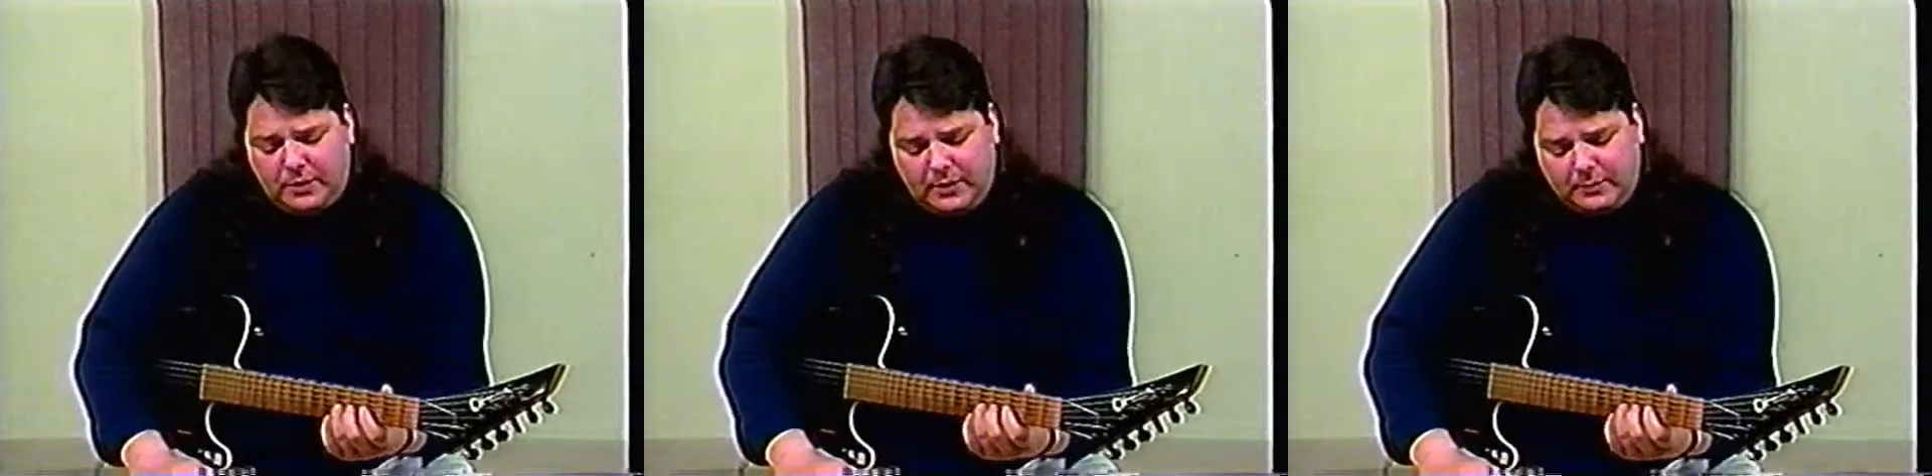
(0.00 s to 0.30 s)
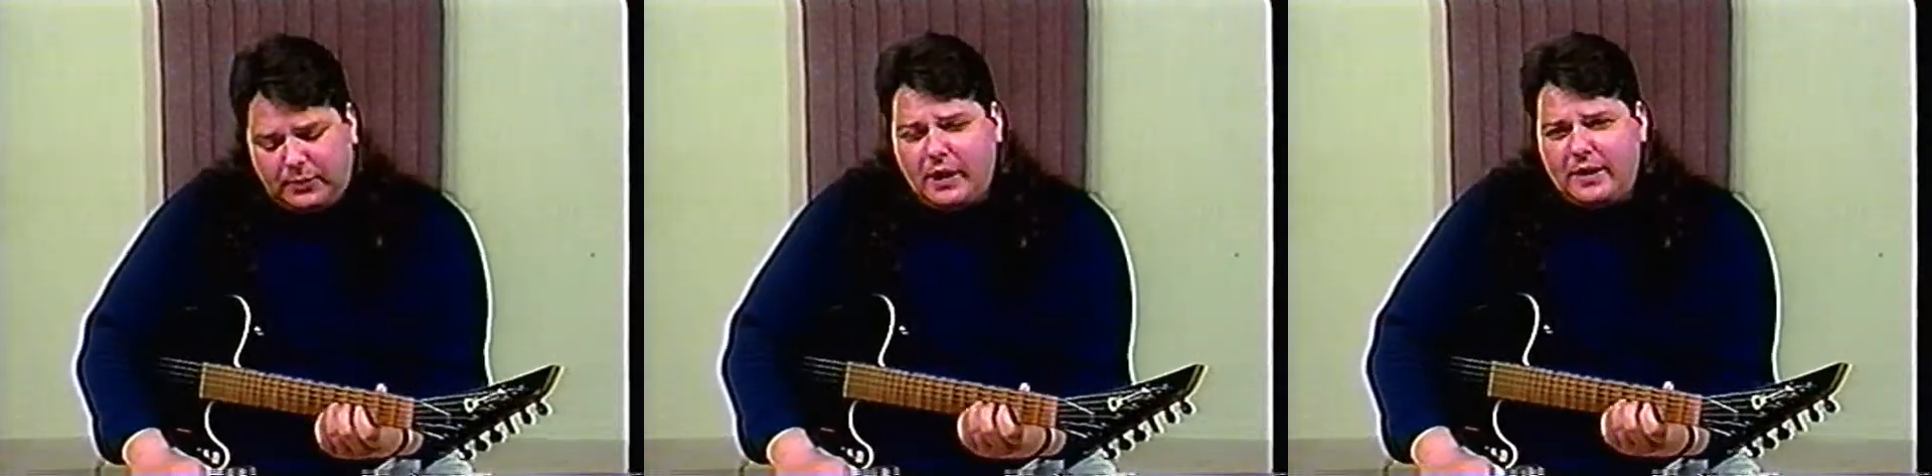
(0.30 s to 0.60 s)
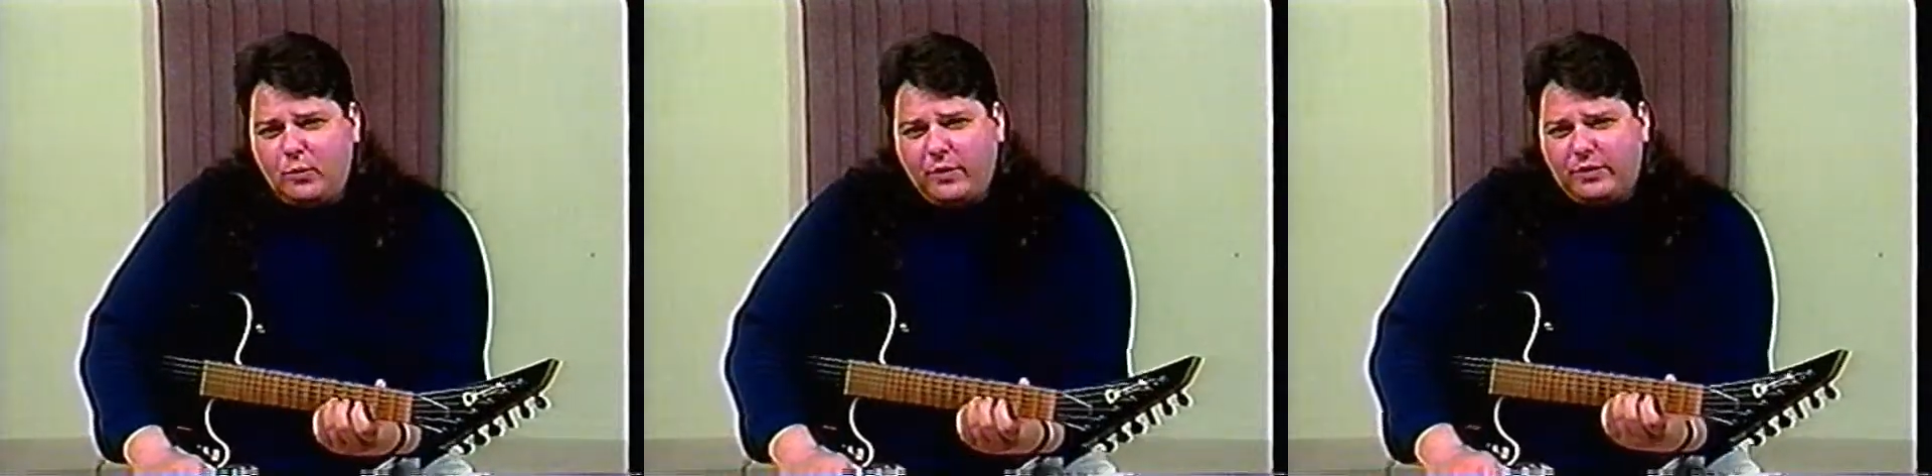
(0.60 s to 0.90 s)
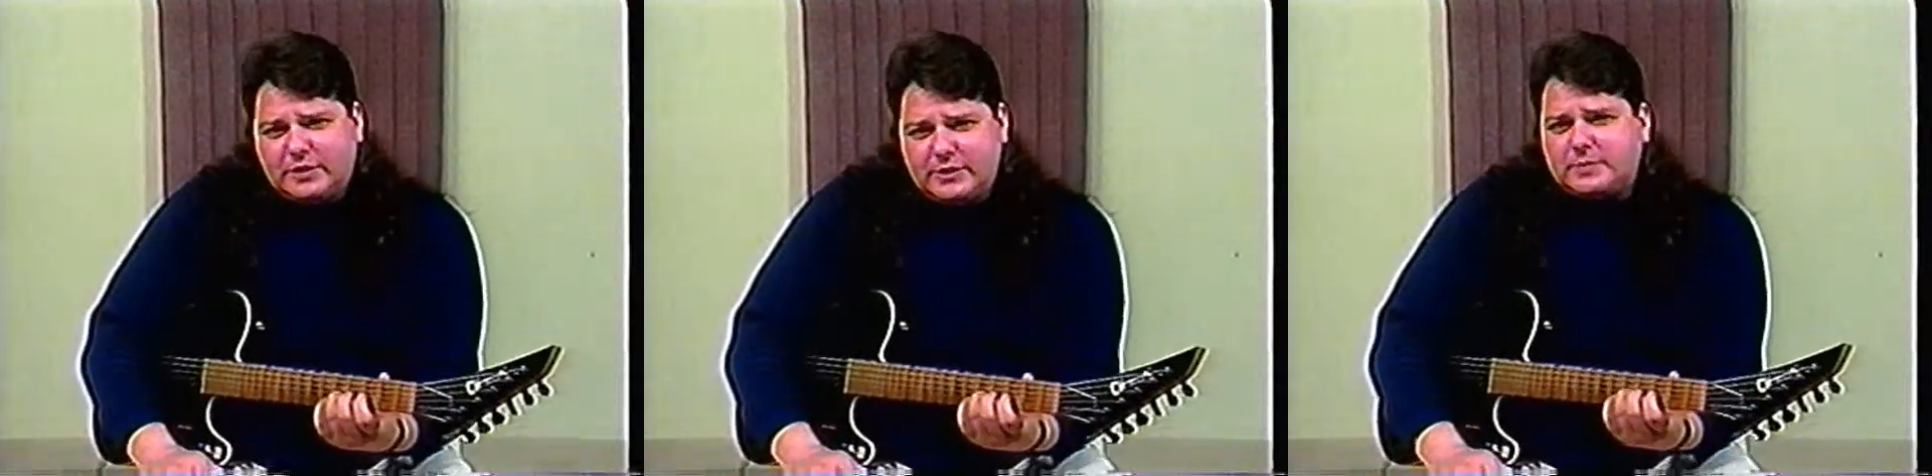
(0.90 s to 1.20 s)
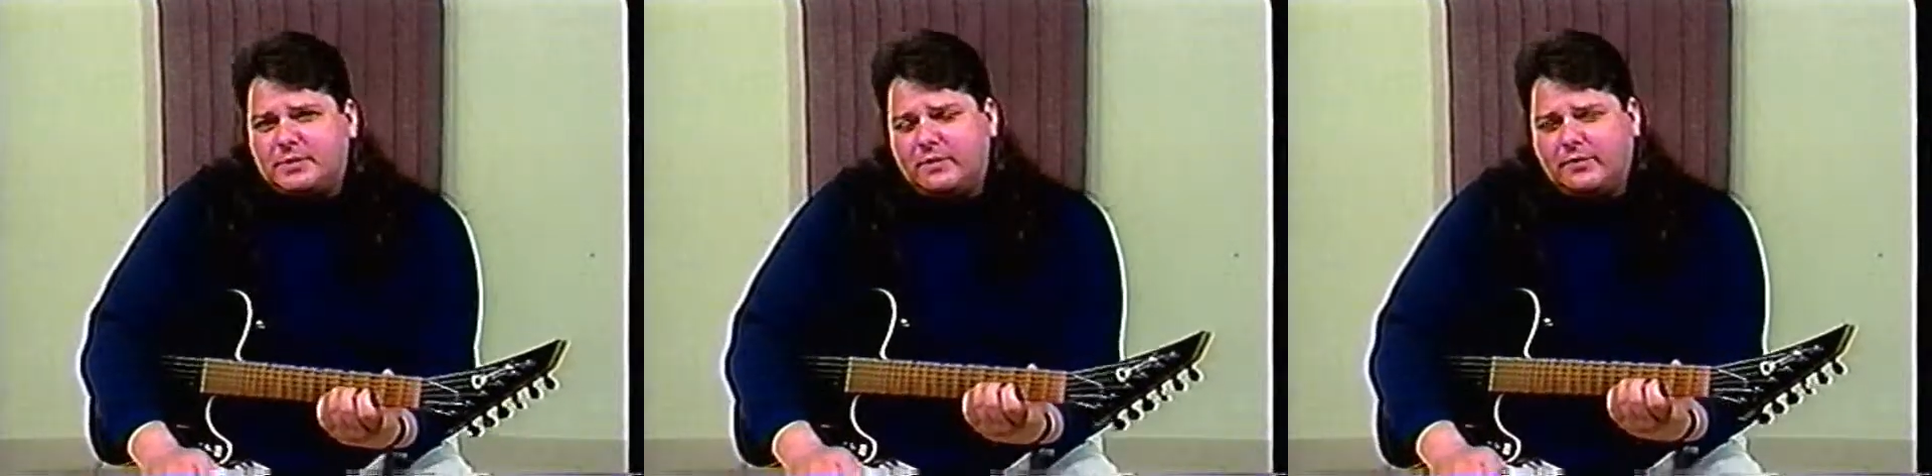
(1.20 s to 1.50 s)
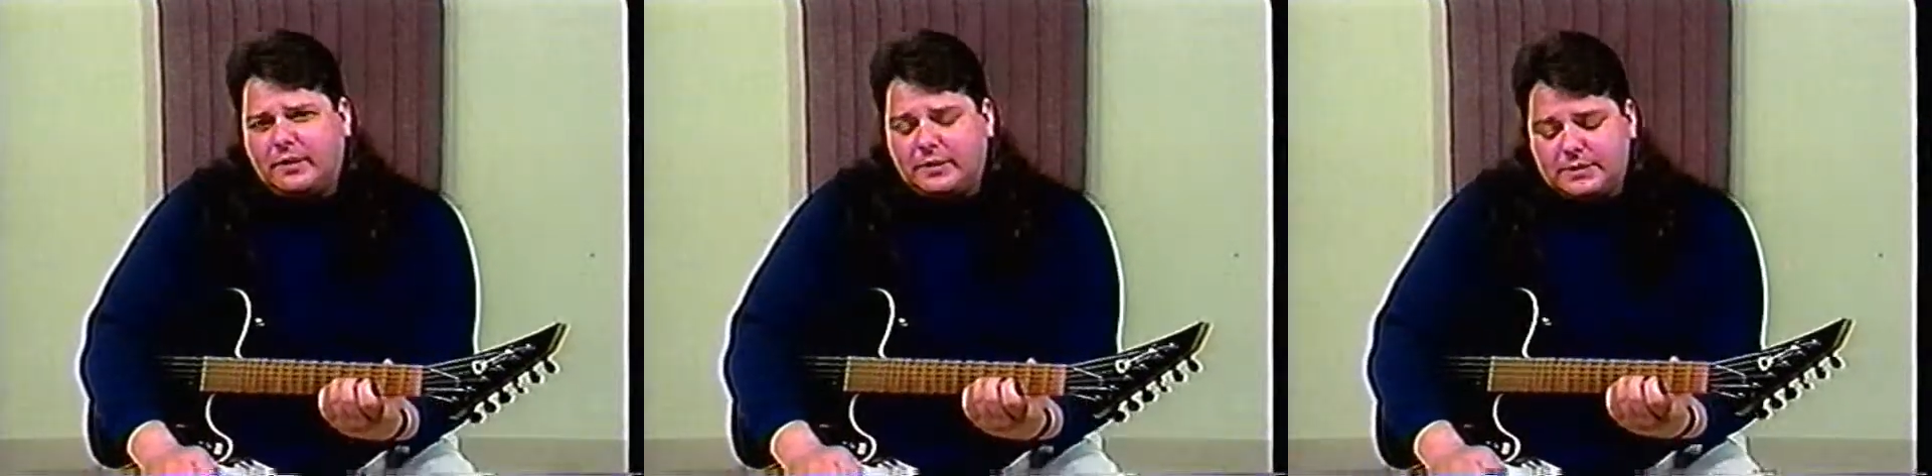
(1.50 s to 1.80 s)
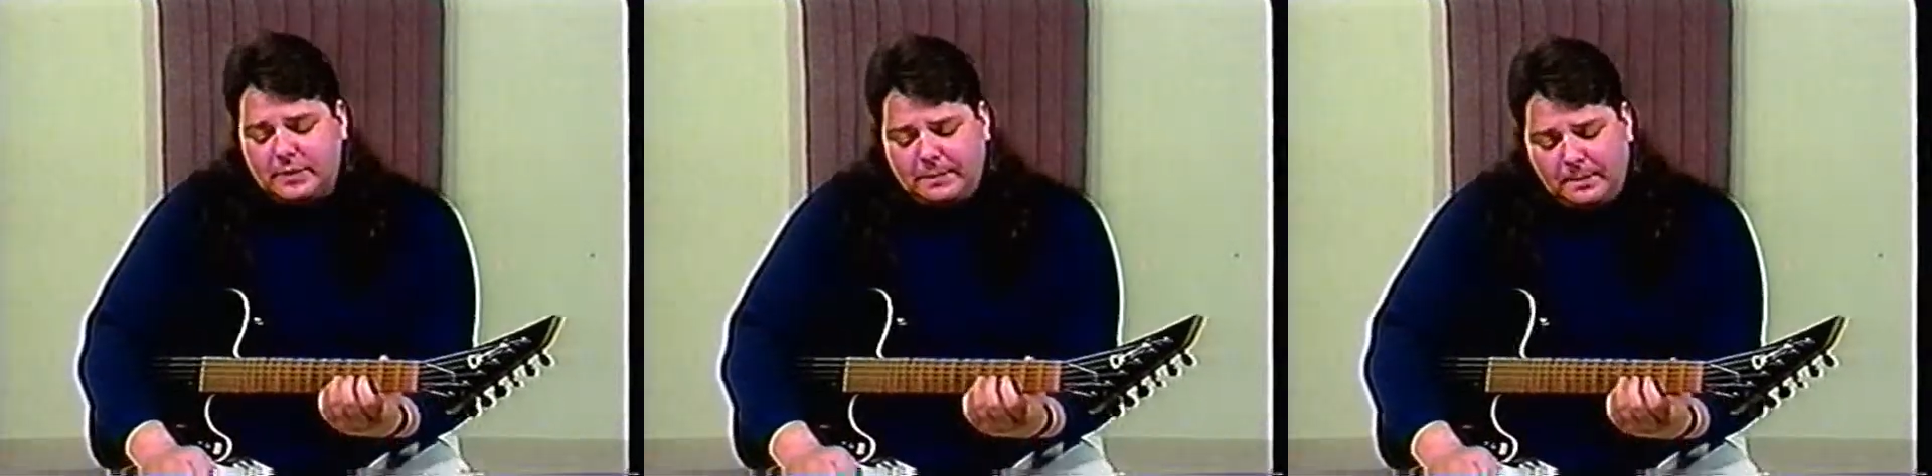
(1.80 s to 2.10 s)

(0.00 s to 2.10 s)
applying with the tips of the fingers.